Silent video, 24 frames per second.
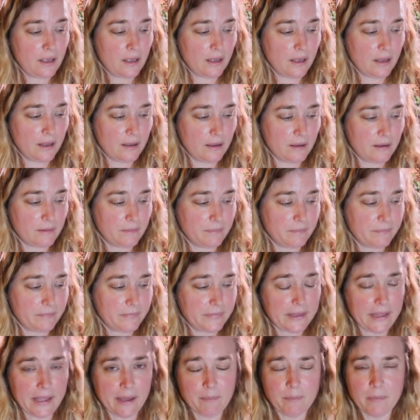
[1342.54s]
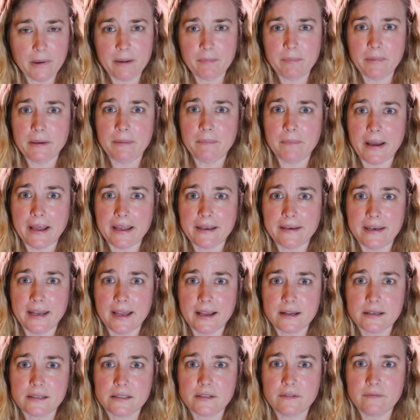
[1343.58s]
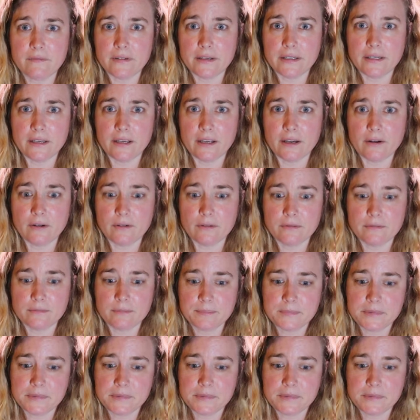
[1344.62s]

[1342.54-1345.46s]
That might be my next video.